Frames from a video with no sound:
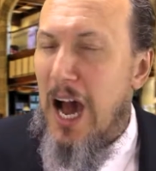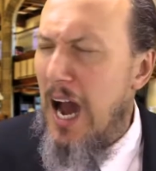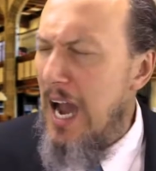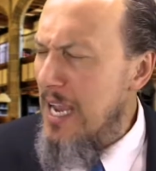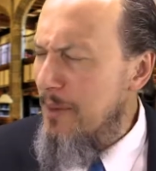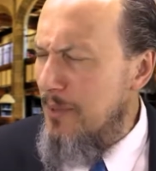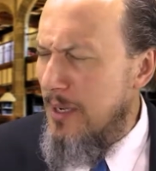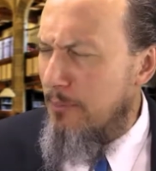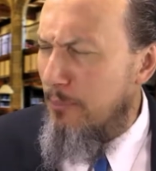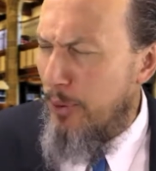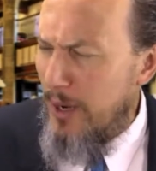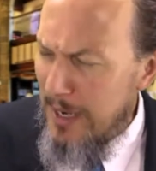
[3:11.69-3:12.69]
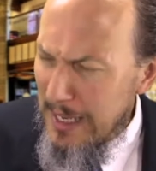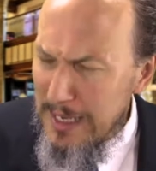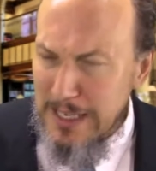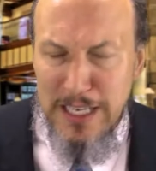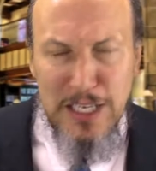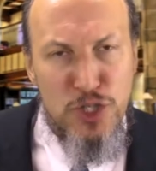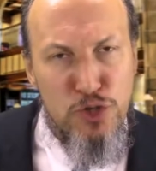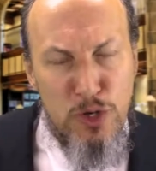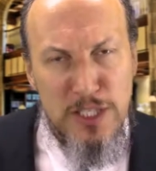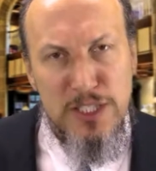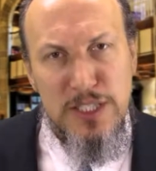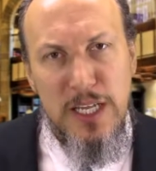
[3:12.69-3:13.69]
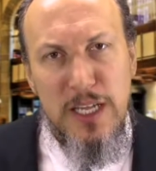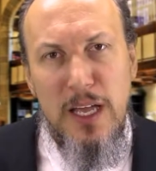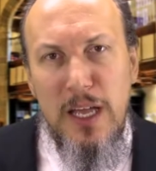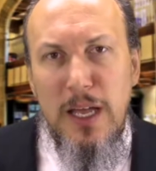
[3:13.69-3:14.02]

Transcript: I am completely entrusting